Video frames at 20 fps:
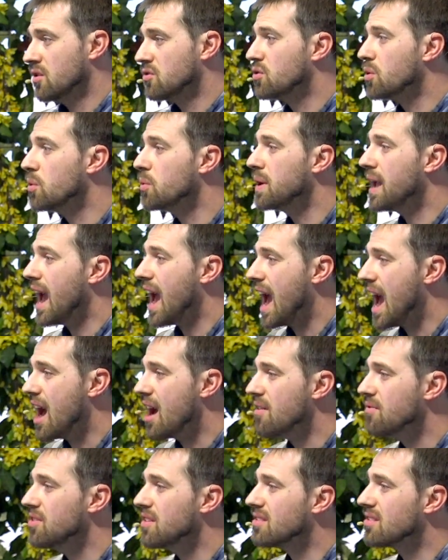So when we
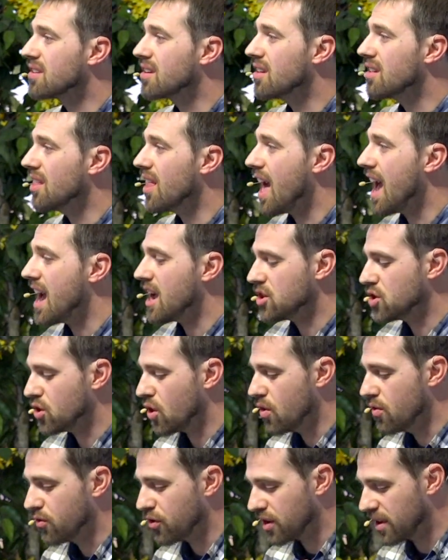have this
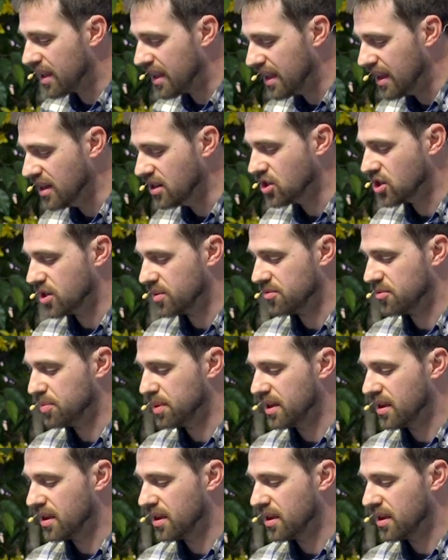clash over kingships,